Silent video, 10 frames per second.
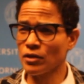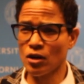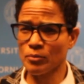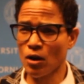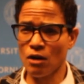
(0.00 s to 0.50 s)

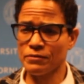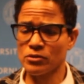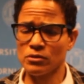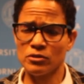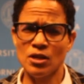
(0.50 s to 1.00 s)
armed
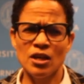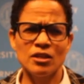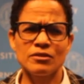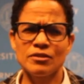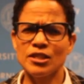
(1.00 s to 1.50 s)
officers.
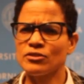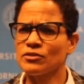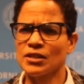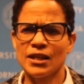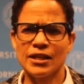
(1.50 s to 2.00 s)
These are
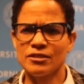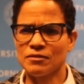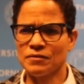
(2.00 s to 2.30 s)
the kinds